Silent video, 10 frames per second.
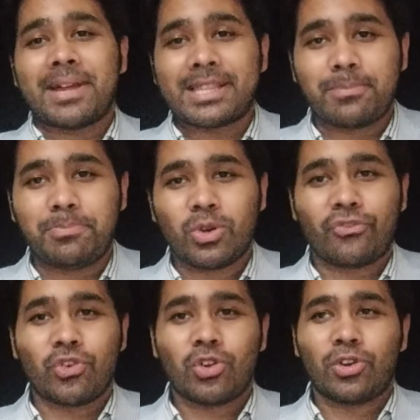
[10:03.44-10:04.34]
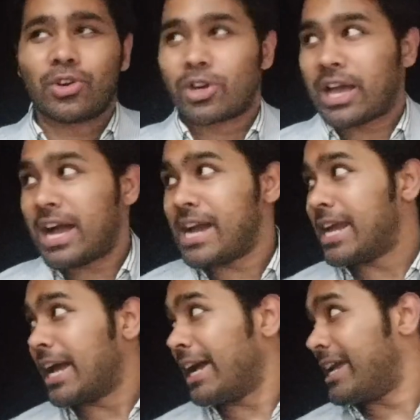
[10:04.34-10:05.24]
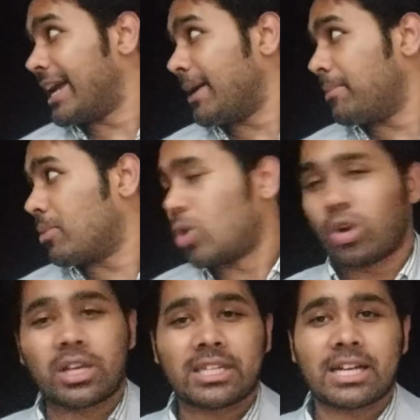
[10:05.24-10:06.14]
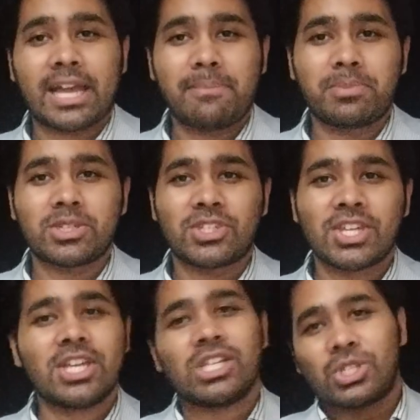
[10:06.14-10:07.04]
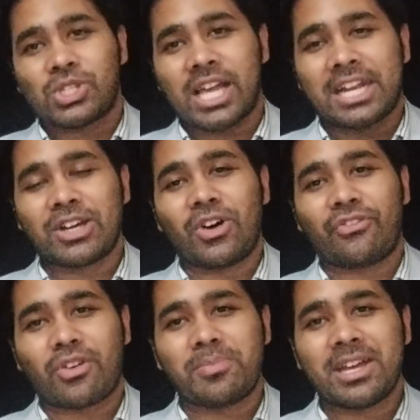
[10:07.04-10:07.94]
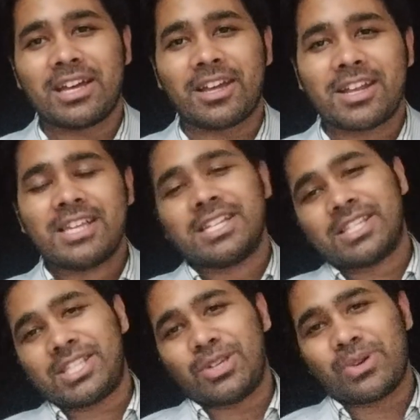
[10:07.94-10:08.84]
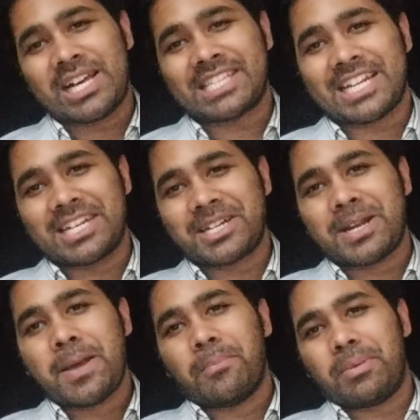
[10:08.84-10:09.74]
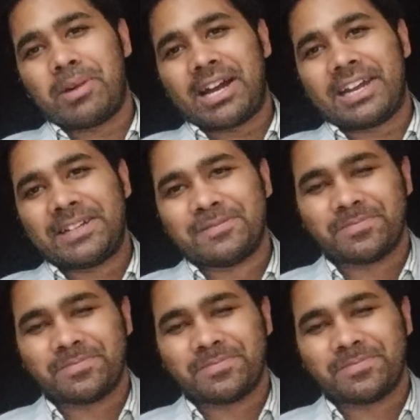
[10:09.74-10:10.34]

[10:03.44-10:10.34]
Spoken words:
at the beautiful IIM Kolkata campus. Signing off from here. See you guys later. Bye-bye.